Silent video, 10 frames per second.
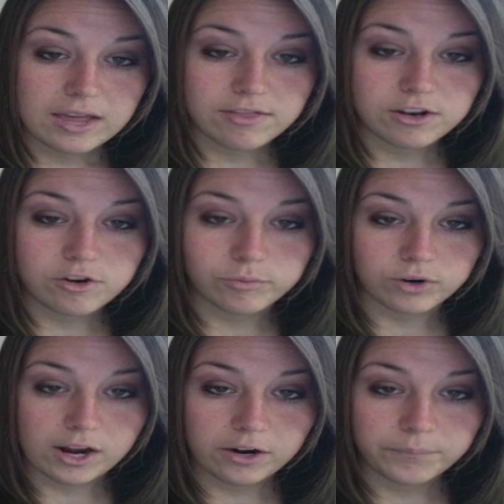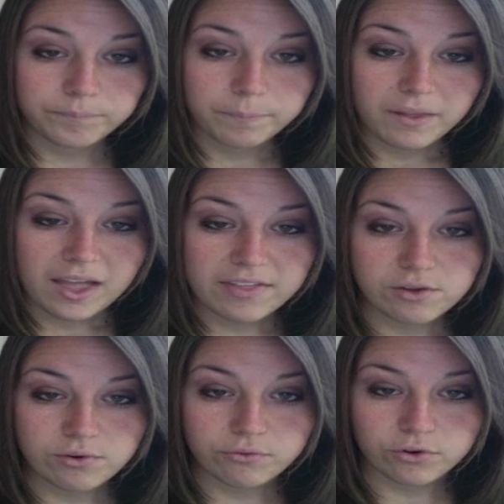in the numerator. And
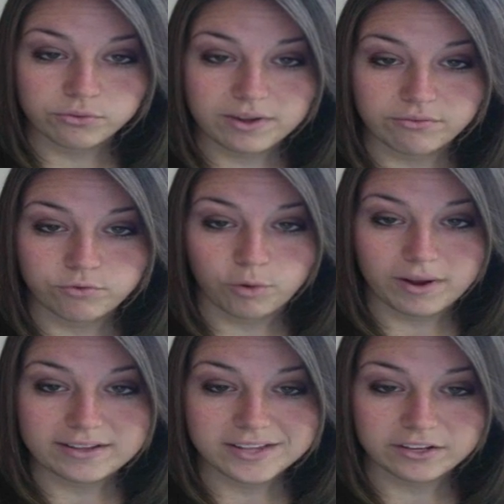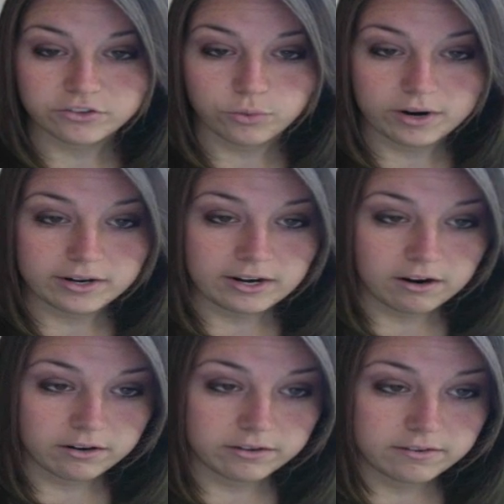then, of course, we have 4 minus x squared in
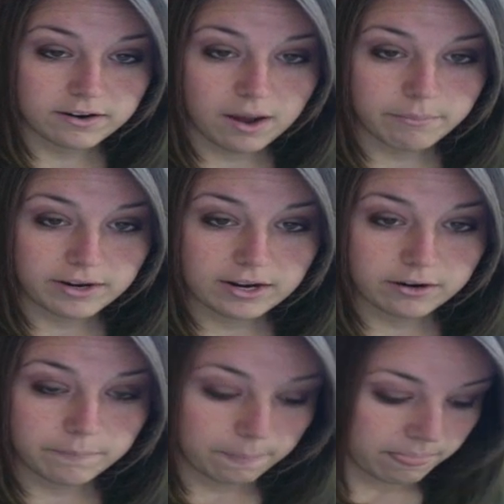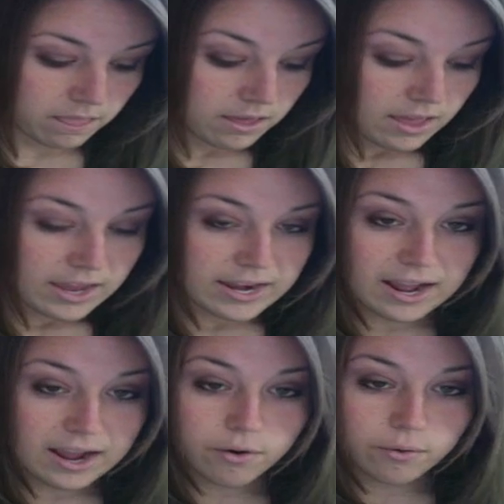our denominator
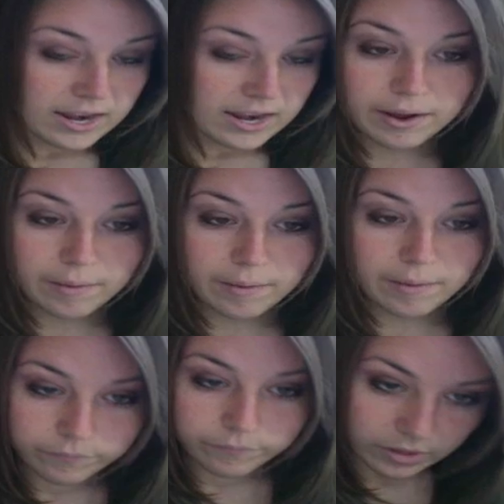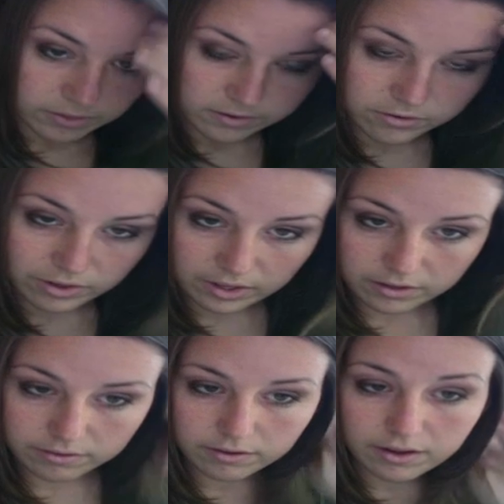now, um, this is a,
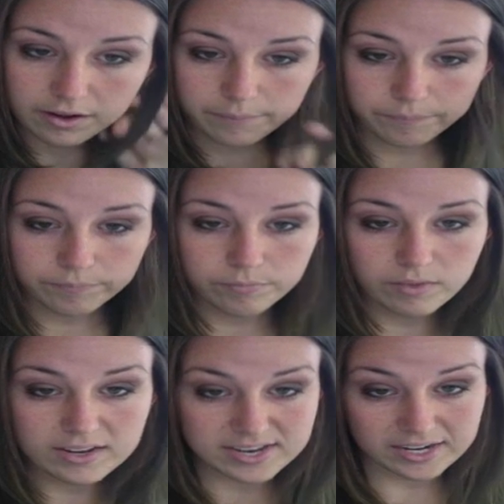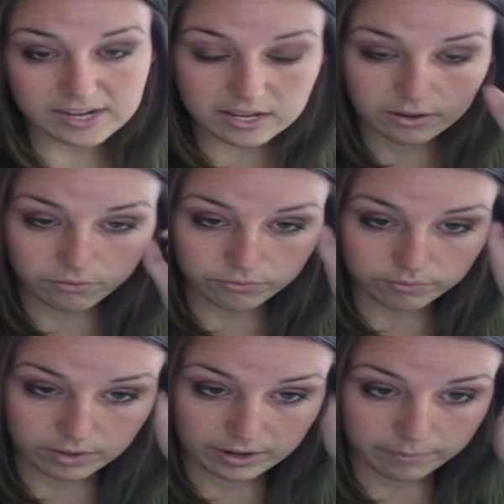um, a technique of
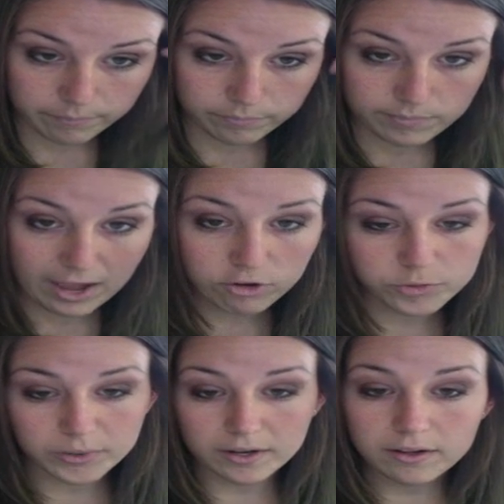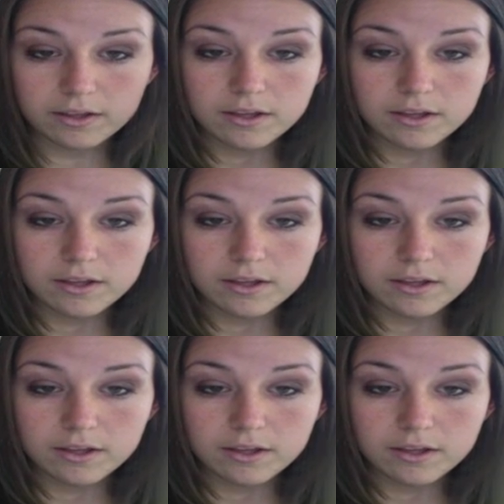um, algebra.